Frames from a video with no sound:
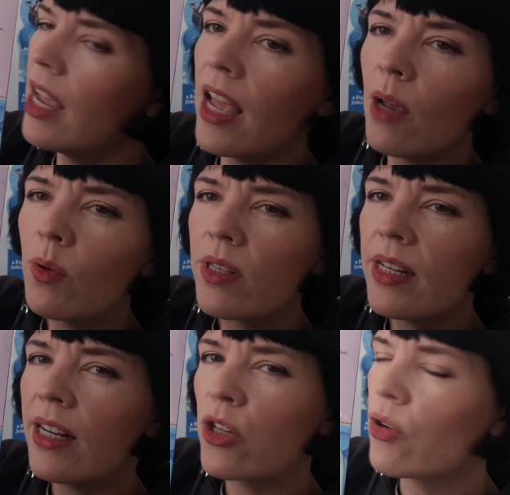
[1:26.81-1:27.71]
It wasn't
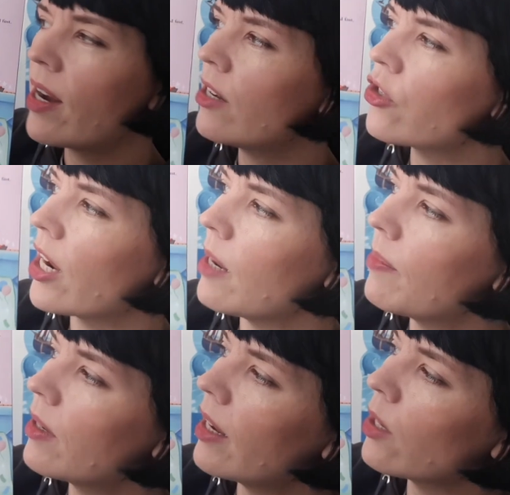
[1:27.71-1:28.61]
in a train shape
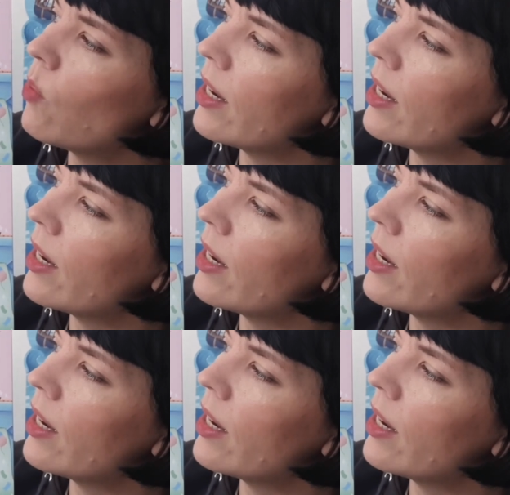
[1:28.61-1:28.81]
like Gwen